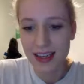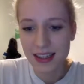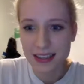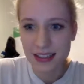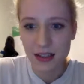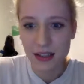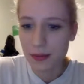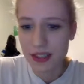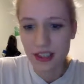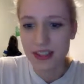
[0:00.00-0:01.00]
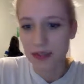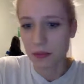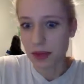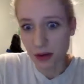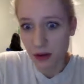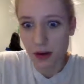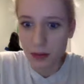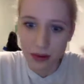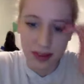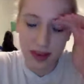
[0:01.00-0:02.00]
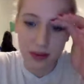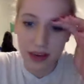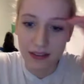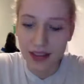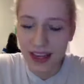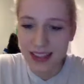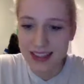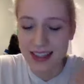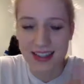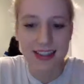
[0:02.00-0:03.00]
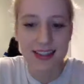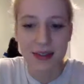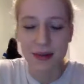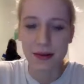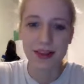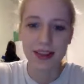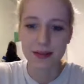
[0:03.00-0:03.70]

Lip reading: So we know, we think we have class then. So that's really.